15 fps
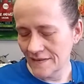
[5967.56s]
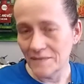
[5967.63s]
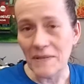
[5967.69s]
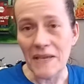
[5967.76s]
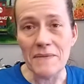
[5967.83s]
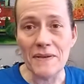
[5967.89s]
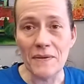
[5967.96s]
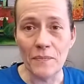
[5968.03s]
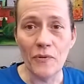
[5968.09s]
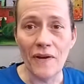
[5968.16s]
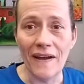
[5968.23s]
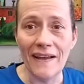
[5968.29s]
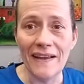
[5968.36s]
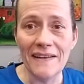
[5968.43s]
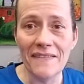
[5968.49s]
maybe a
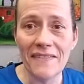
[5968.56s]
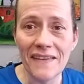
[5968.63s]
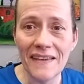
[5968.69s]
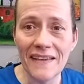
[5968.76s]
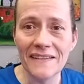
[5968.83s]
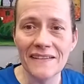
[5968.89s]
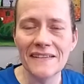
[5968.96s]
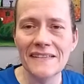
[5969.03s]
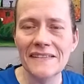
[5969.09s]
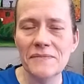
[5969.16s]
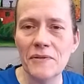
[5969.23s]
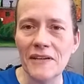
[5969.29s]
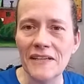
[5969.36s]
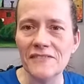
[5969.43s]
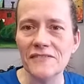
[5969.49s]
pride thing.
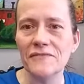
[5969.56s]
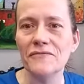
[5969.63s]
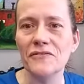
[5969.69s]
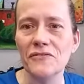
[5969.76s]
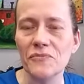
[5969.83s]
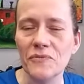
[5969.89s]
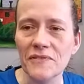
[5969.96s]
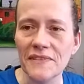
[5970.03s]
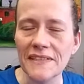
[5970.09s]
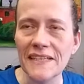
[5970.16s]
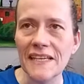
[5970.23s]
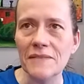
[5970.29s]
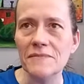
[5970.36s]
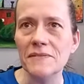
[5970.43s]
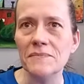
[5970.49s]
Pride's the first word that
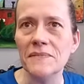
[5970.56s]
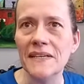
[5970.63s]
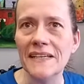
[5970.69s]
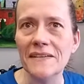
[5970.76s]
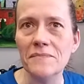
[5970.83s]
came to mind.